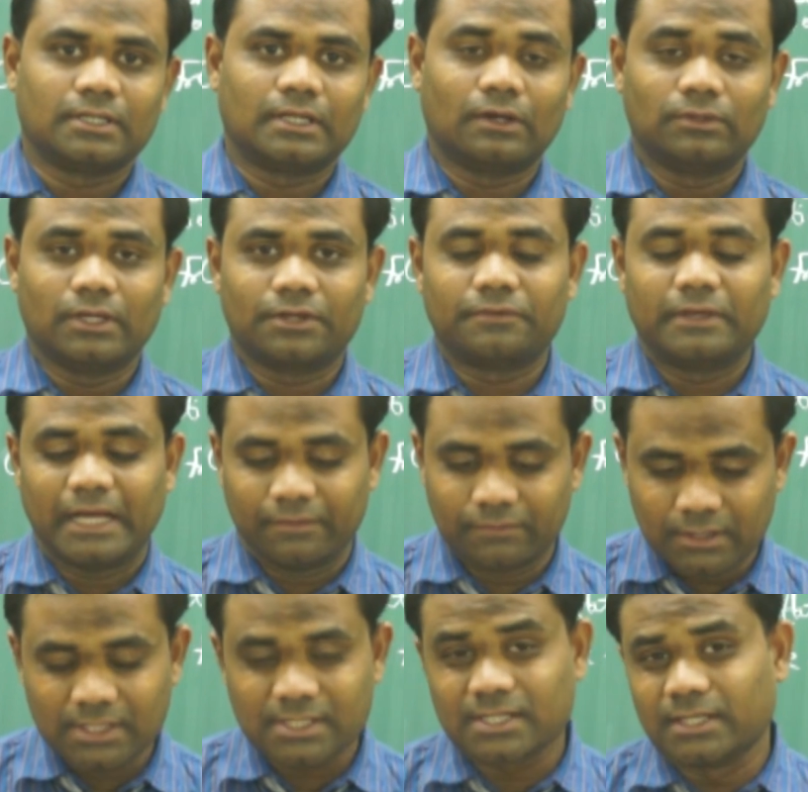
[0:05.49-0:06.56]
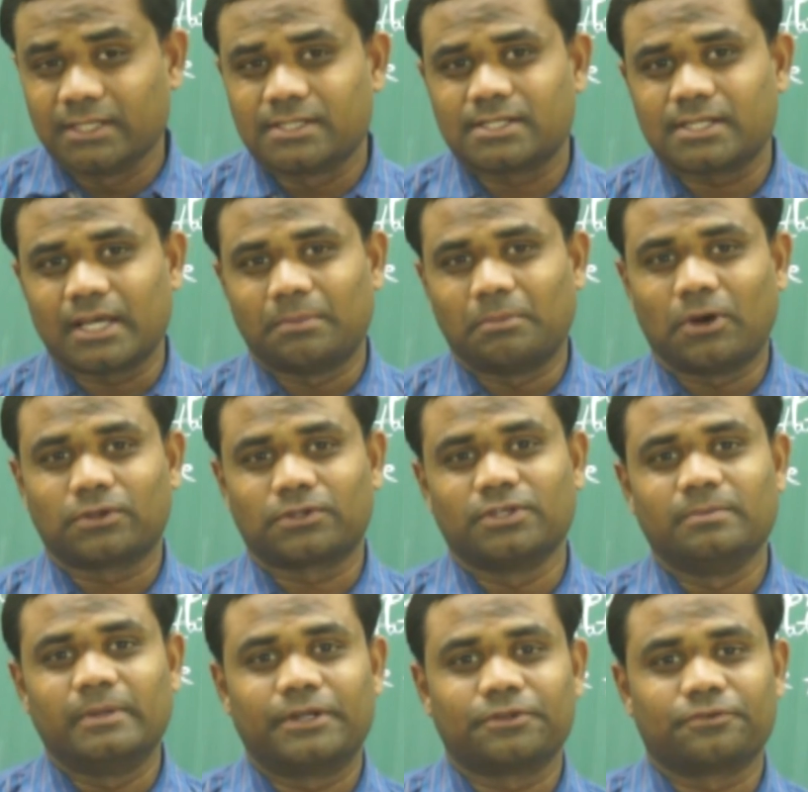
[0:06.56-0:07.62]
Now that we have discussed about
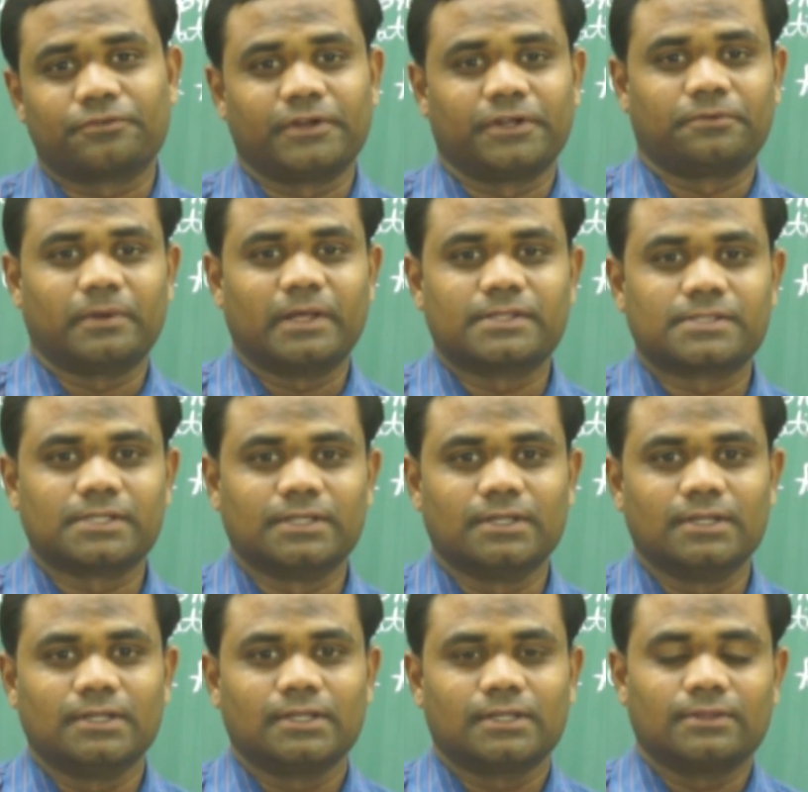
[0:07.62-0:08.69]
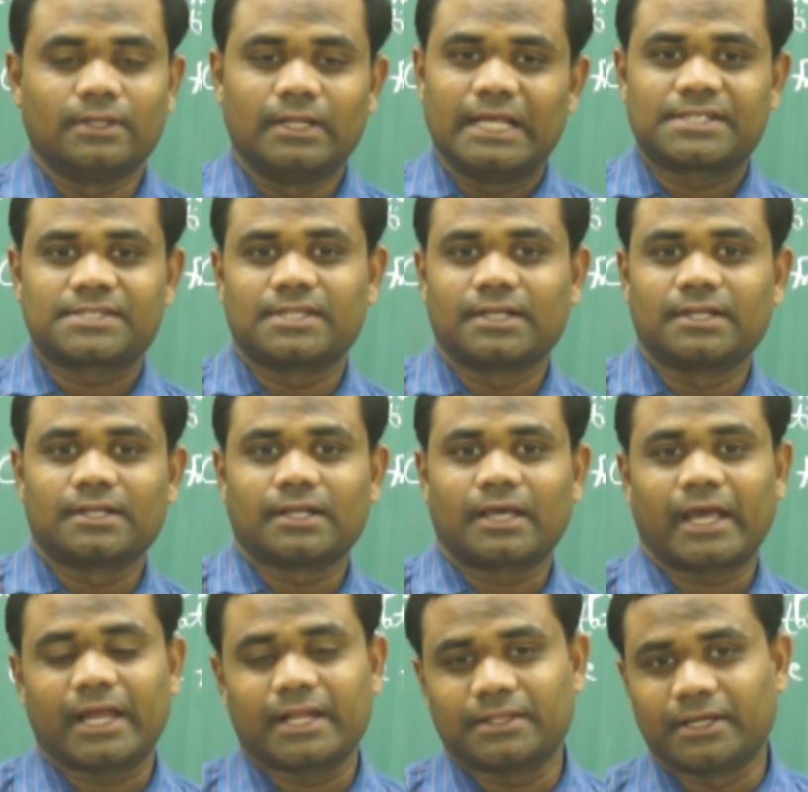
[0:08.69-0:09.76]
cumulative frequency, the less than
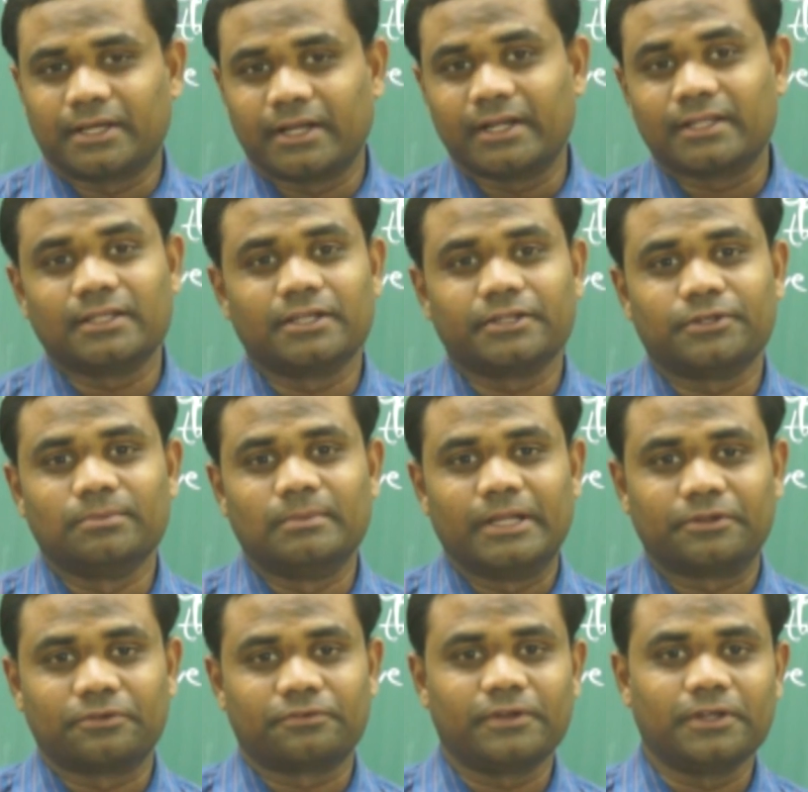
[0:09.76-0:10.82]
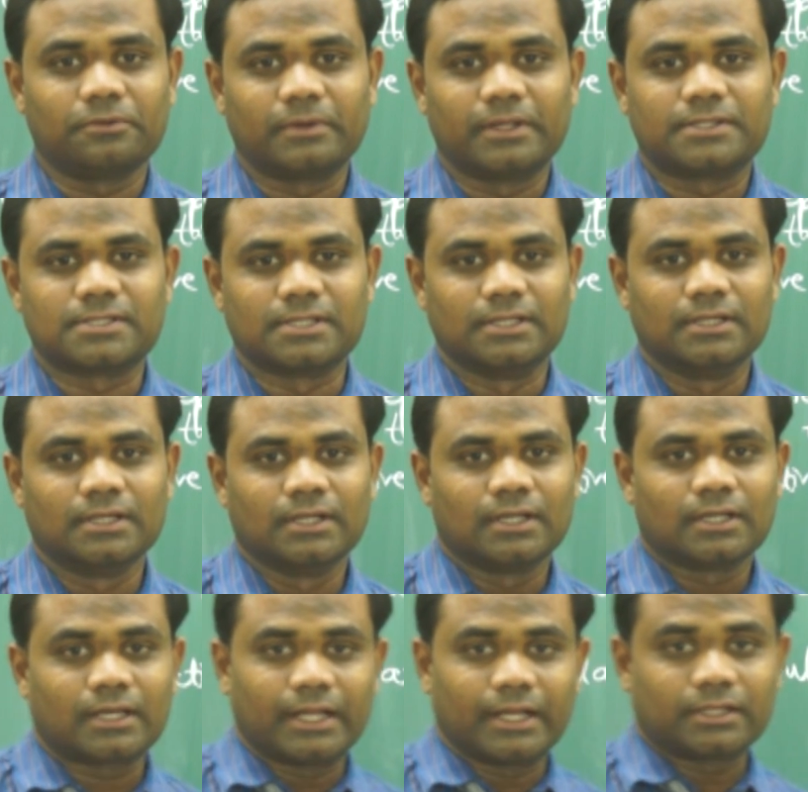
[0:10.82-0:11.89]
and the greater than cumulative frequency
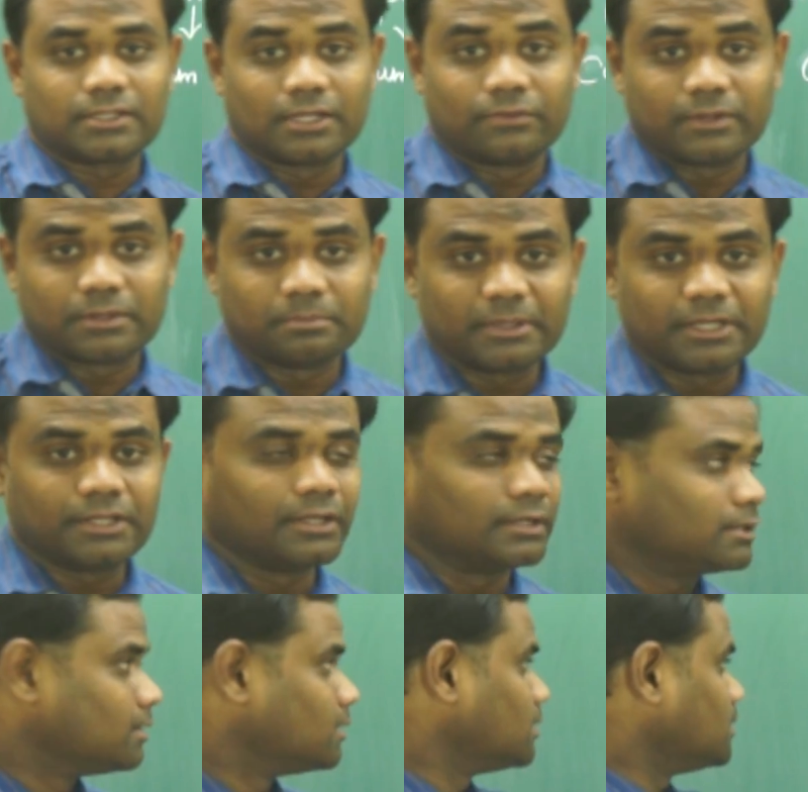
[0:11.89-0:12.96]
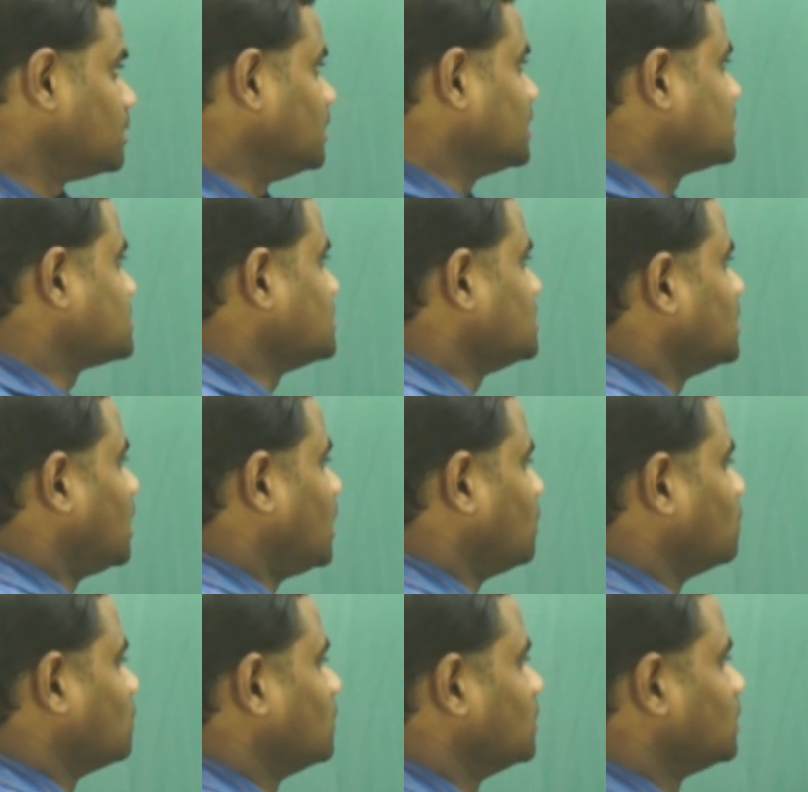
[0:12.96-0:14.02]
connected with median, let's see
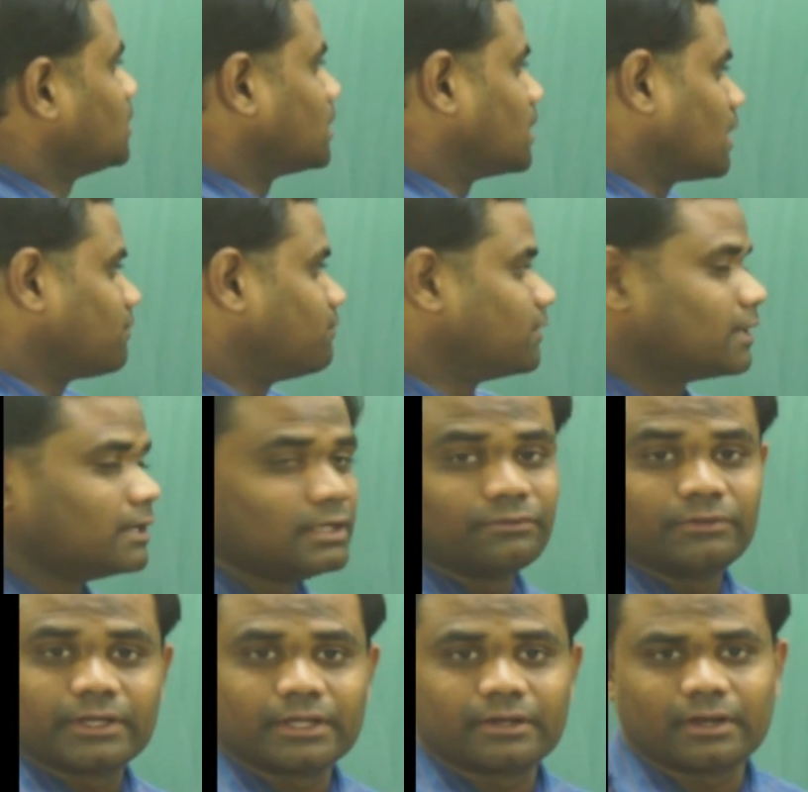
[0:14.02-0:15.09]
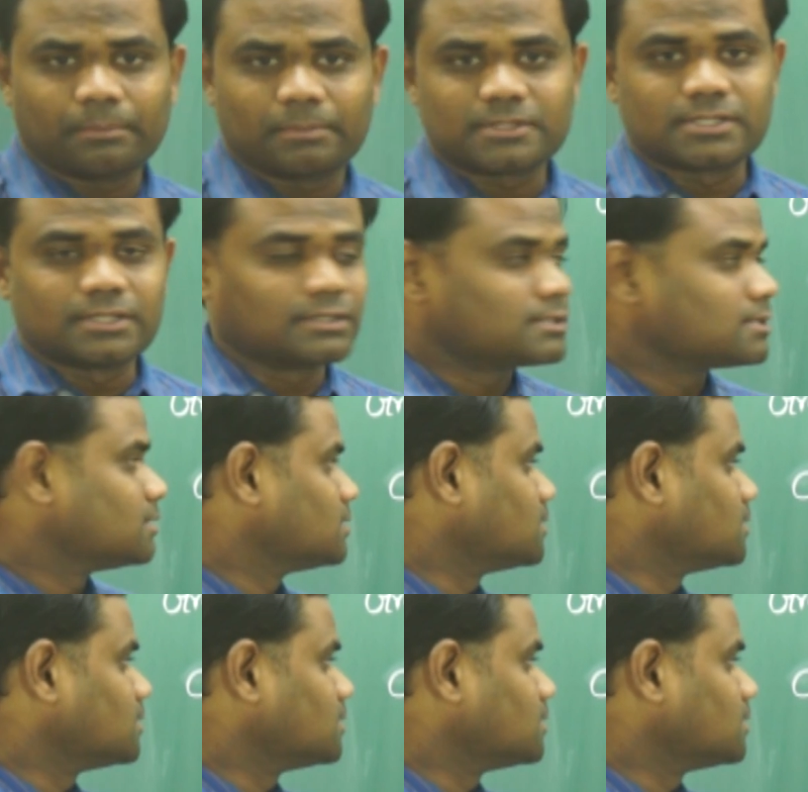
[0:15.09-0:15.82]
how graphically we can represent